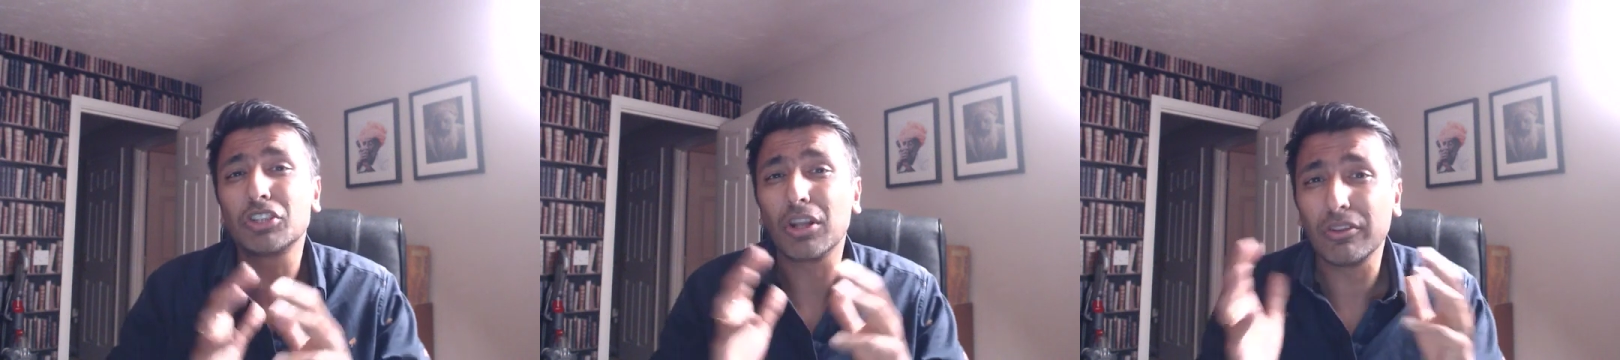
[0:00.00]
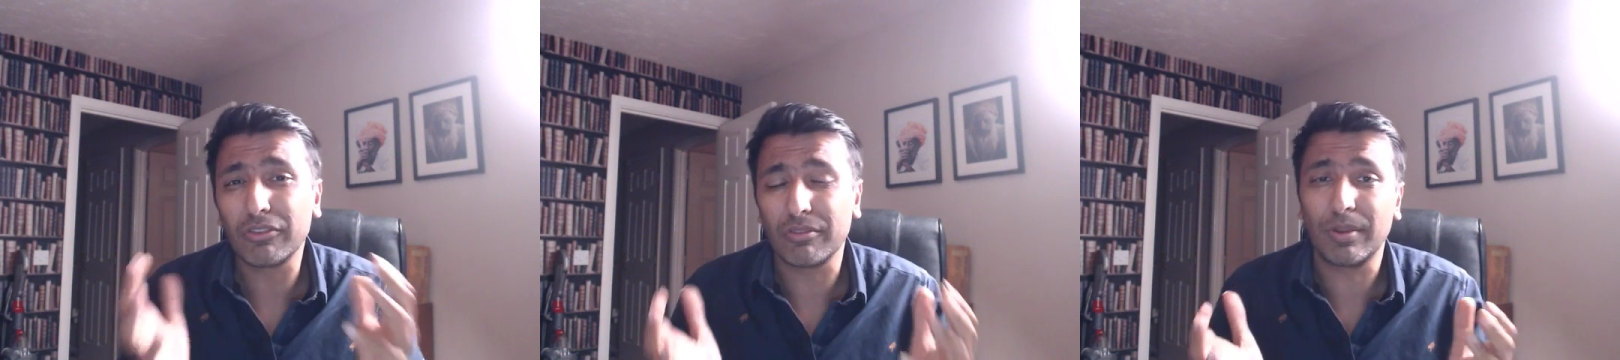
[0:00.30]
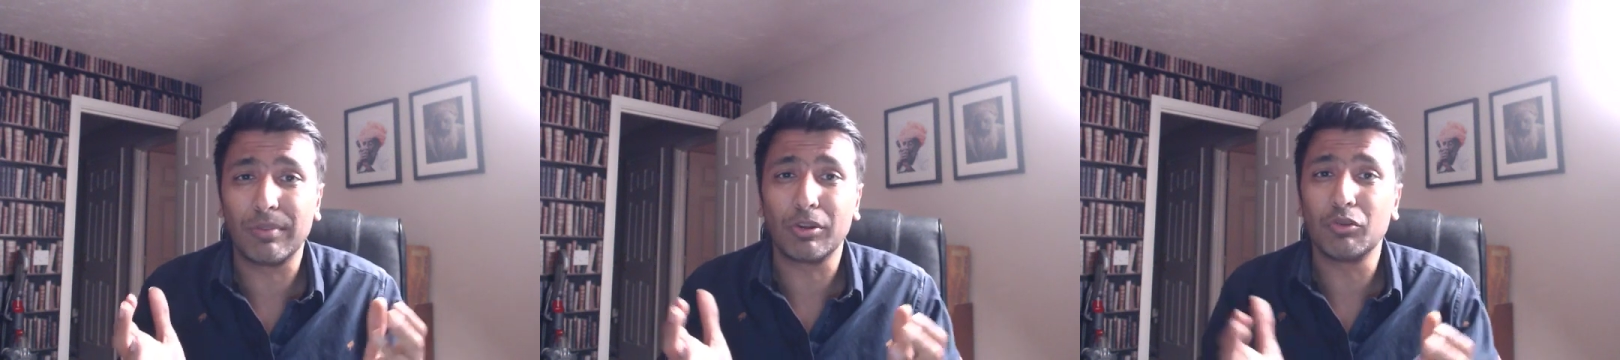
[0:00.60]
tons of
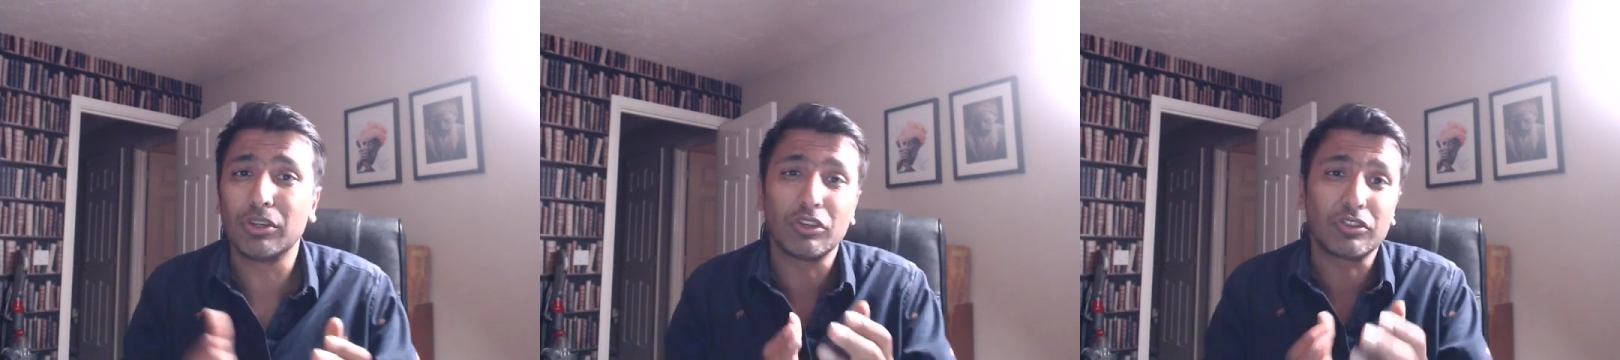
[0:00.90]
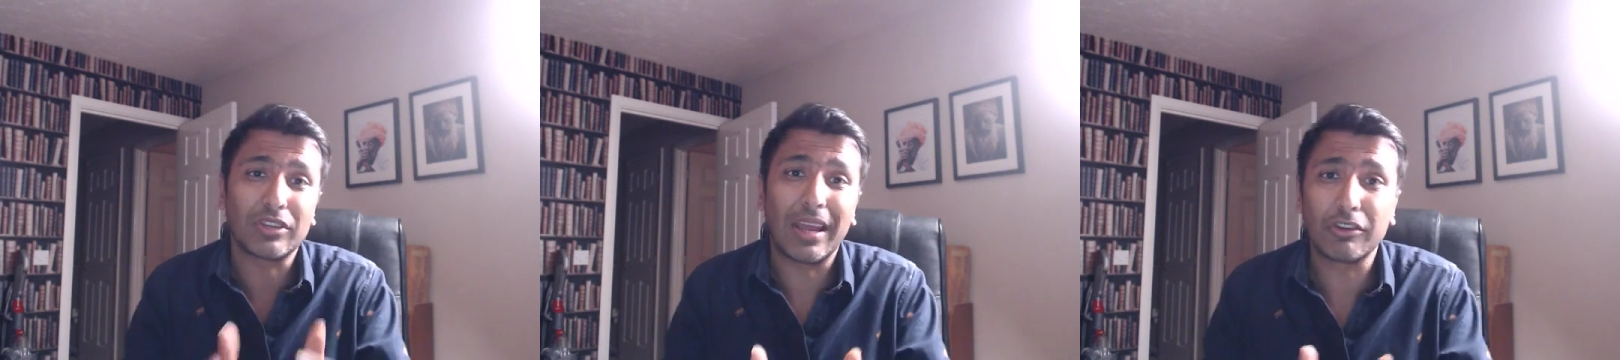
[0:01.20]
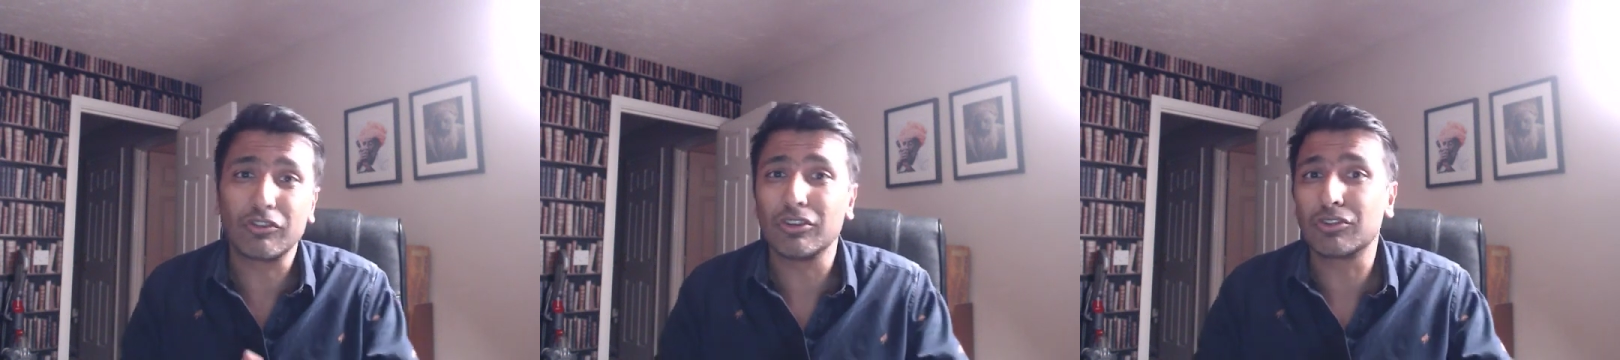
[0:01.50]
people who are just
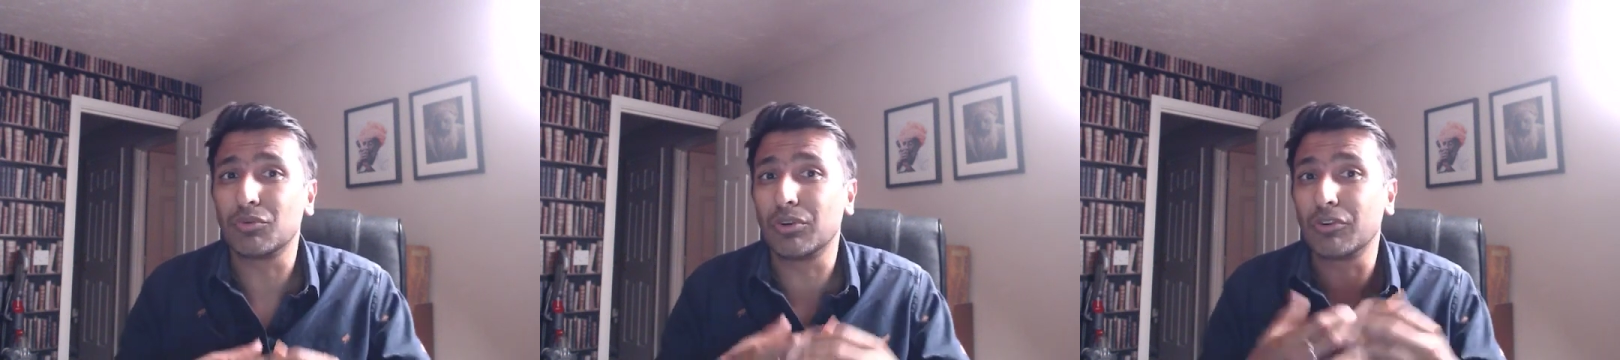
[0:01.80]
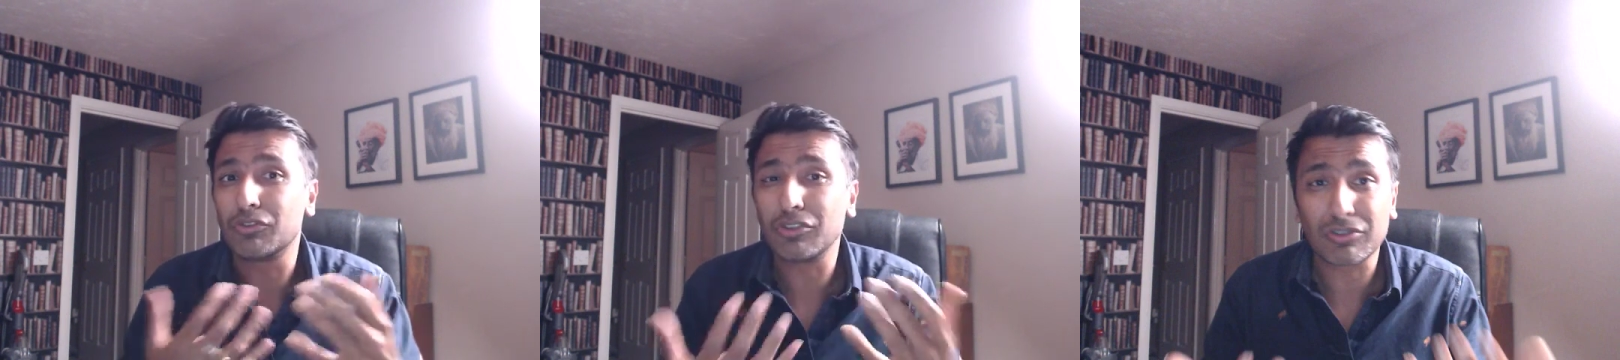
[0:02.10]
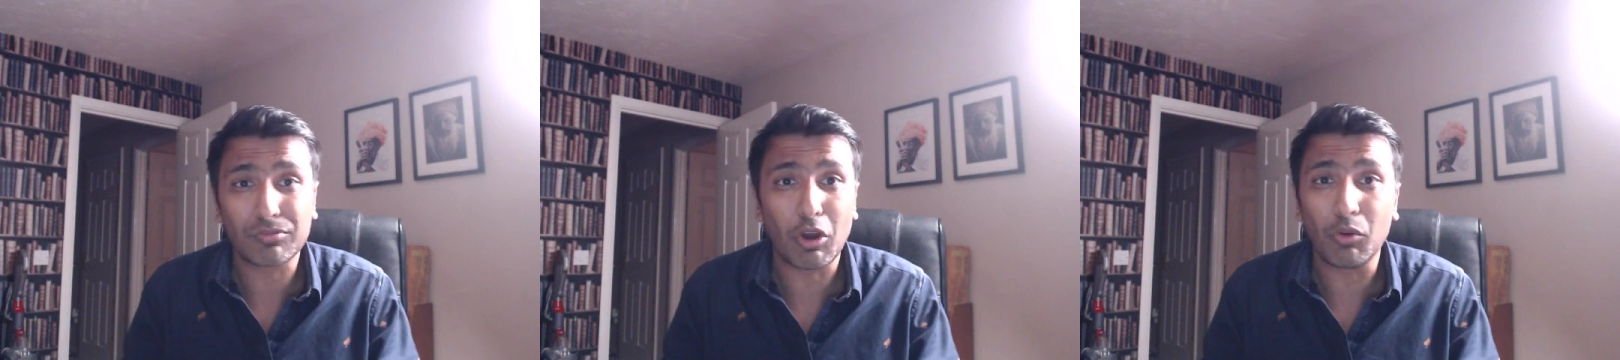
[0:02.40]
anxious who are
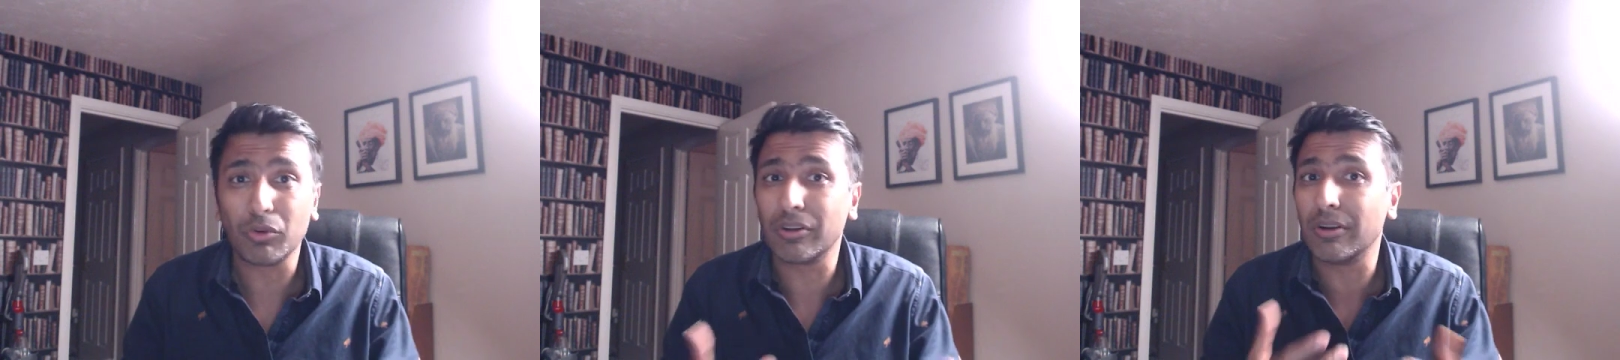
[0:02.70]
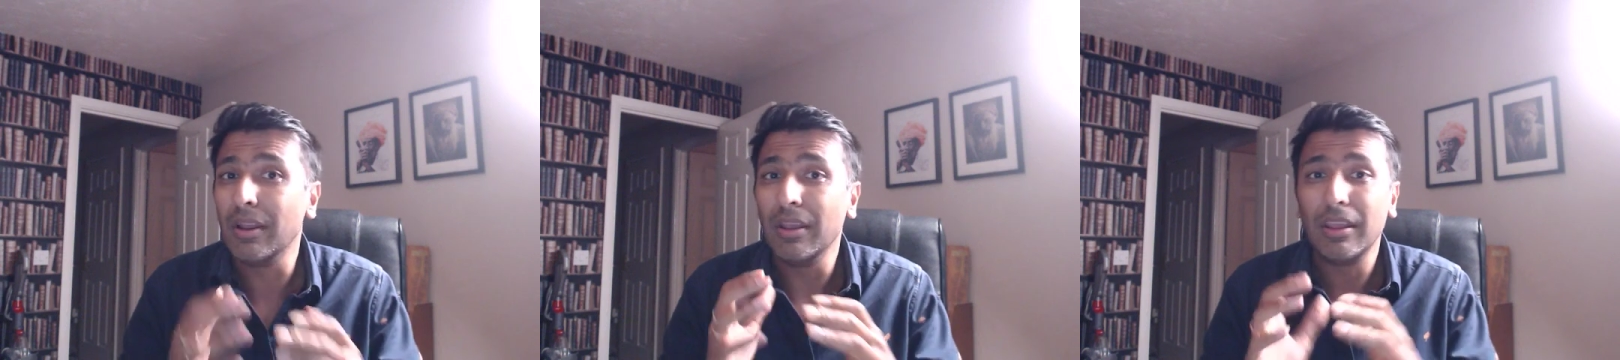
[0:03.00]
just older